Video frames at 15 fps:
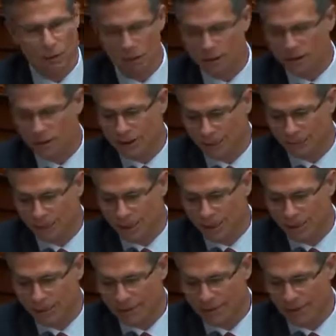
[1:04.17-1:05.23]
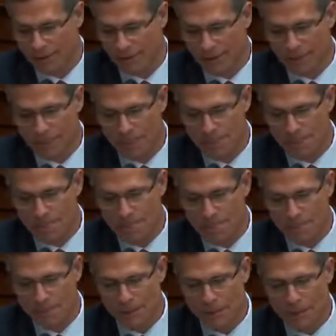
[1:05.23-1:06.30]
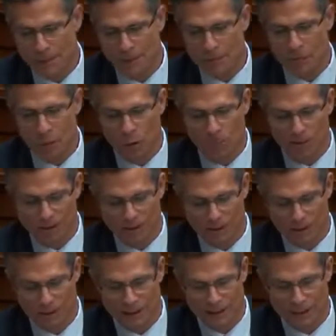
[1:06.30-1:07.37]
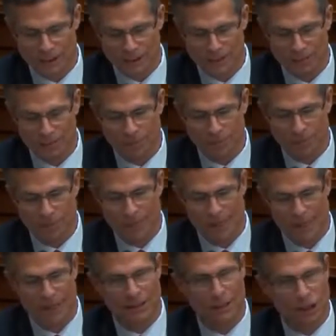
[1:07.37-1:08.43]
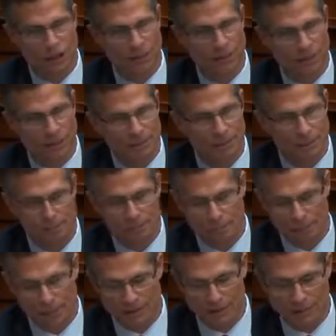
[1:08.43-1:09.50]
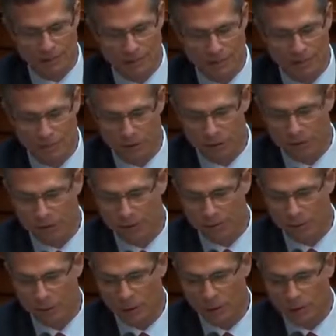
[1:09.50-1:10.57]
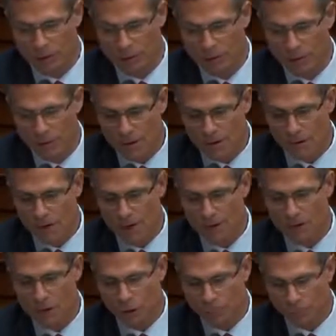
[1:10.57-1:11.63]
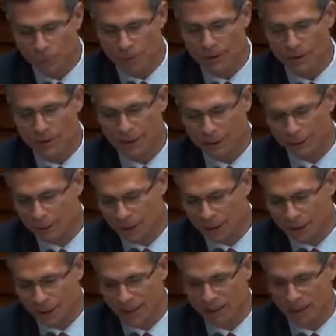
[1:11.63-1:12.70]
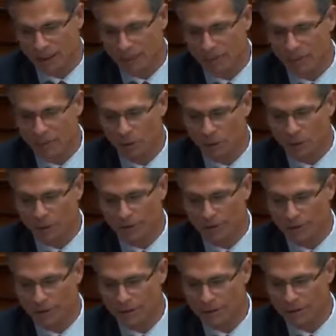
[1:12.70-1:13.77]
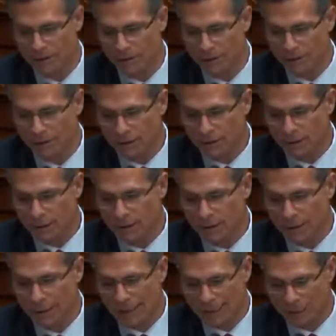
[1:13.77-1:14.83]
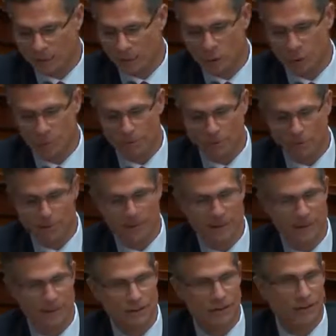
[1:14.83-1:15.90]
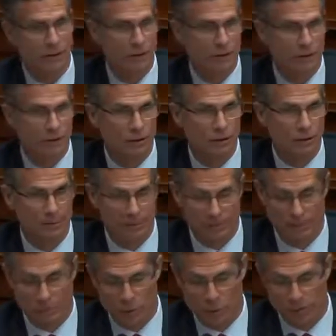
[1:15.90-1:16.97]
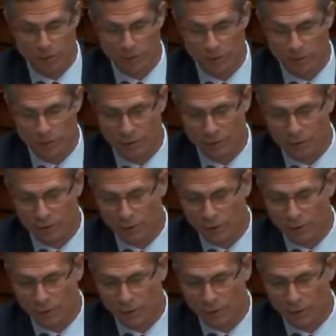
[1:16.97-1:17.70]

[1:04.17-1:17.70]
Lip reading: the largest impact on small businesses and on young people entering the job market. 2.6% of employees at small businesses earn the minimum wage.